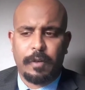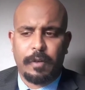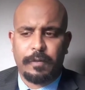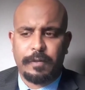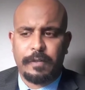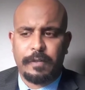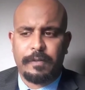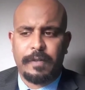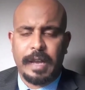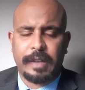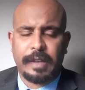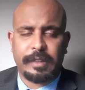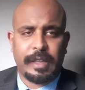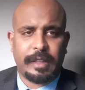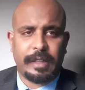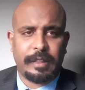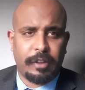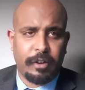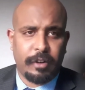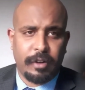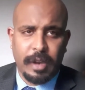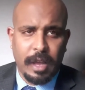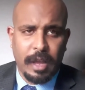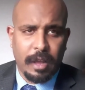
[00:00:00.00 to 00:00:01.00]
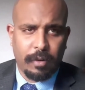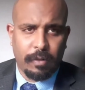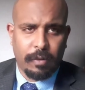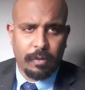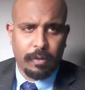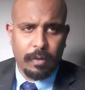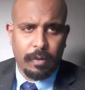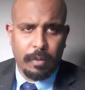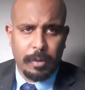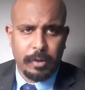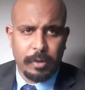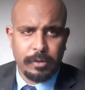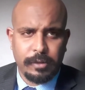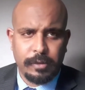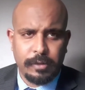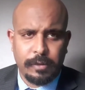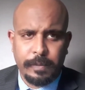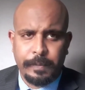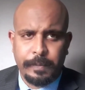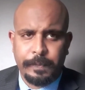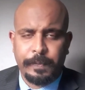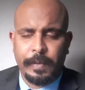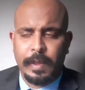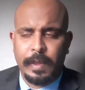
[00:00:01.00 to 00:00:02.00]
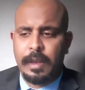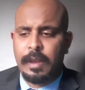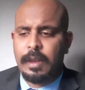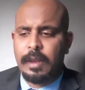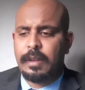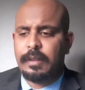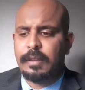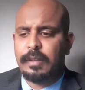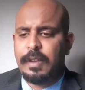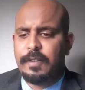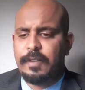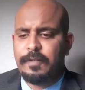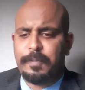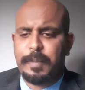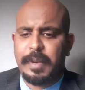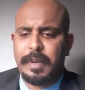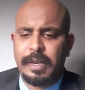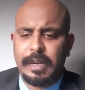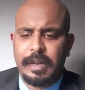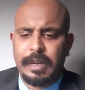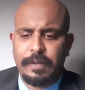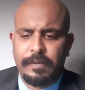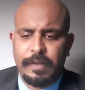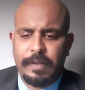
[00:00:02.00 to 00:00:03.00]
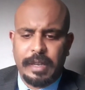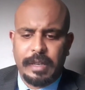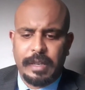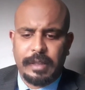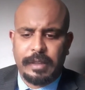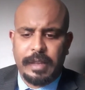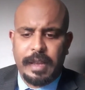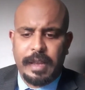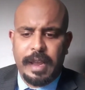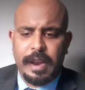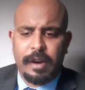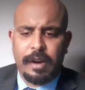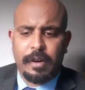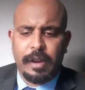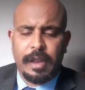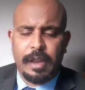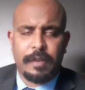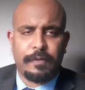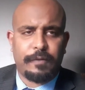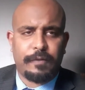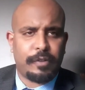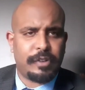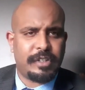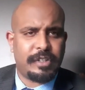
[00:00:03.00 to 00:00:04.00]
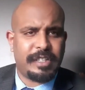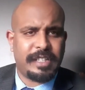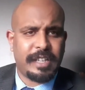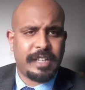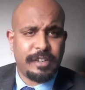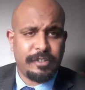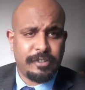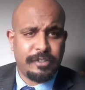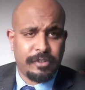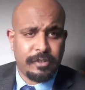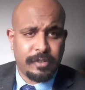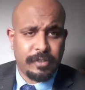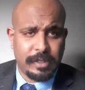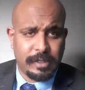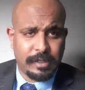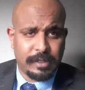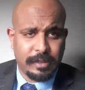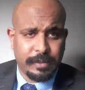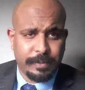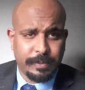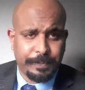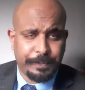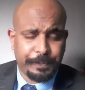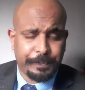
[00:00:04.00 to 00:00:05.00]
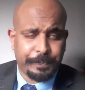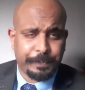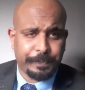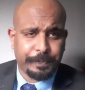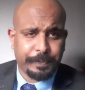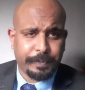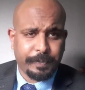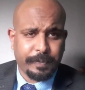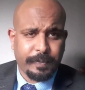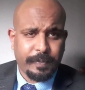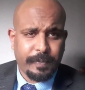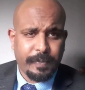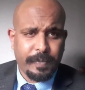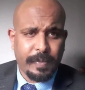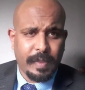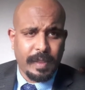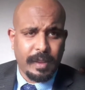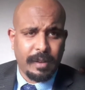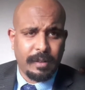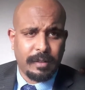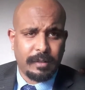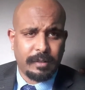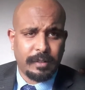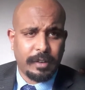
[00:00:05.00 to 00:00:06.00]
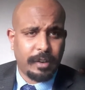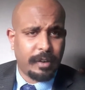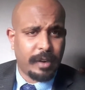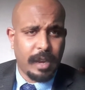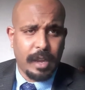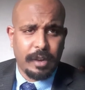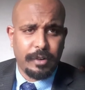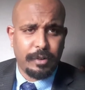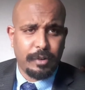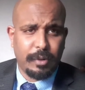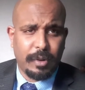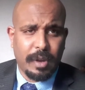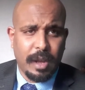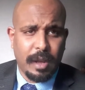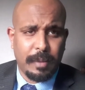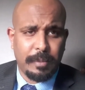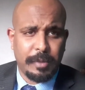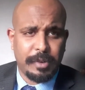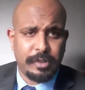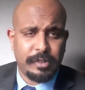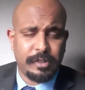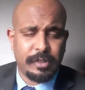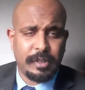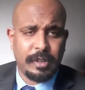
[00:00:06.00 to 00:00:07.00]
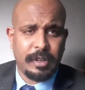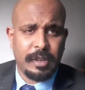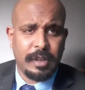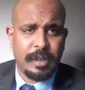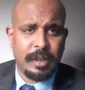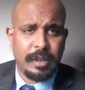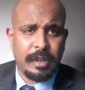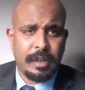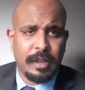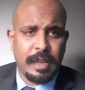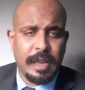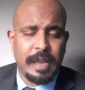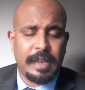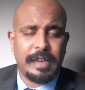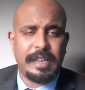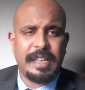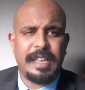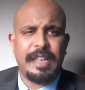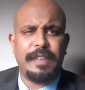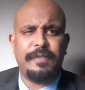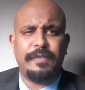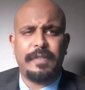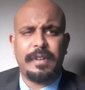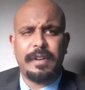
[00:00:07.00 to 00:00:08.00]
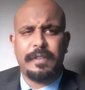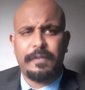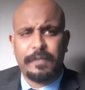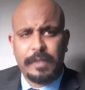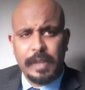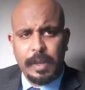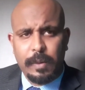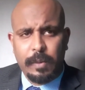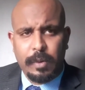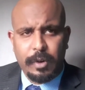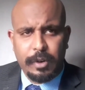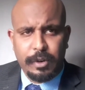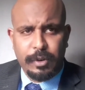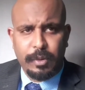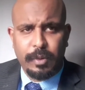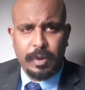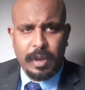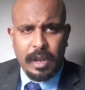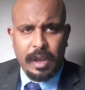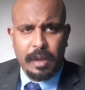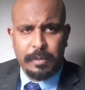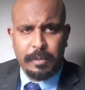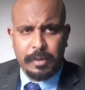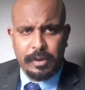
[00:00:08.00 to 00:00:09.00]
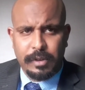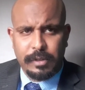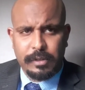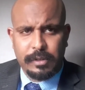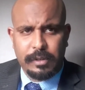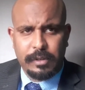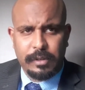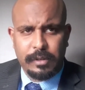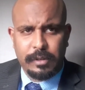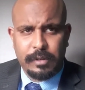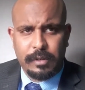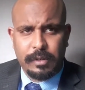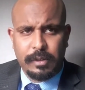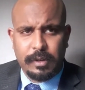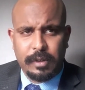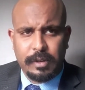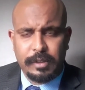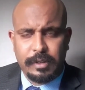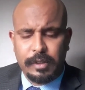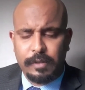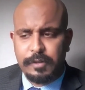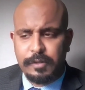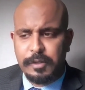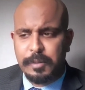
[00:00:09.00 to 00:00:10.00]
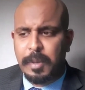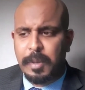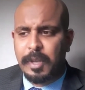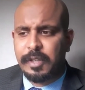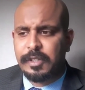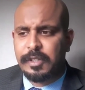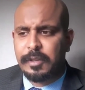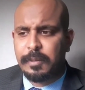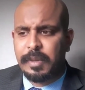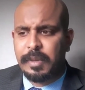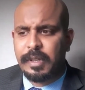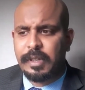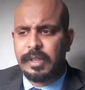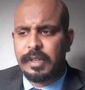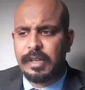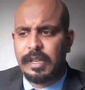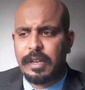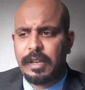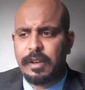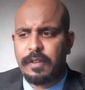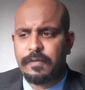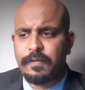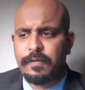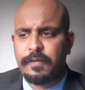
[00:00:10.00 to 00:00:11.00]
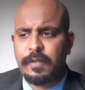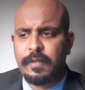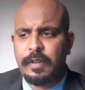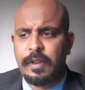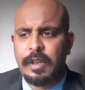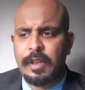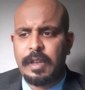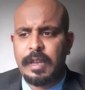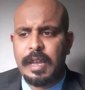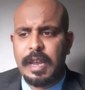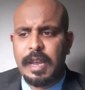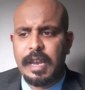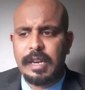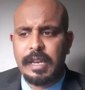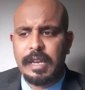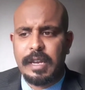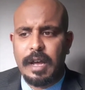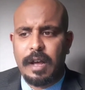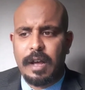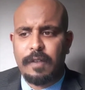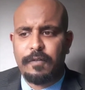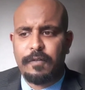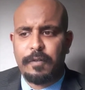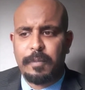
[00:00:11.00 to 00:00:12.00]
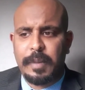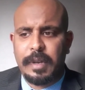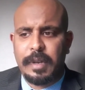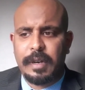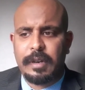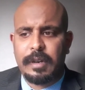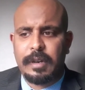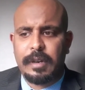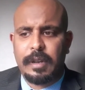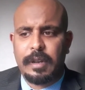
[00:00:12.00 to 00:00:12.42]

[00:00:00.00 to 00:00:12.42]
the fact that they're not Oromos. They've been living in the area for centuries. They're not newcomers, and even if they were newcomers, the responsibility of any government,